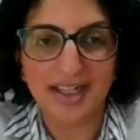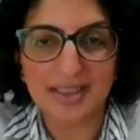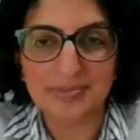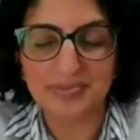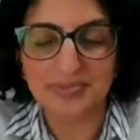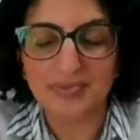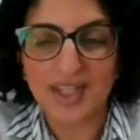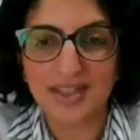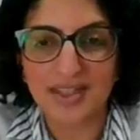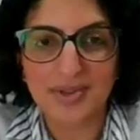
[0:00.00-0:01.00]

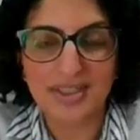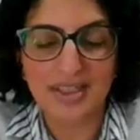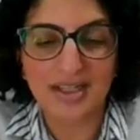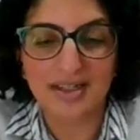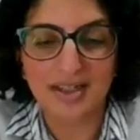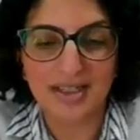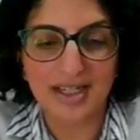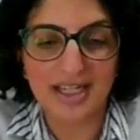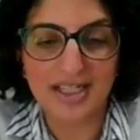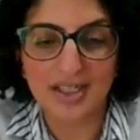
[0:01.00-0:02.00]
There was
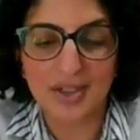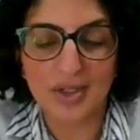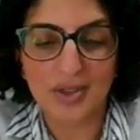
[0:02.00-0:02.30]
another lady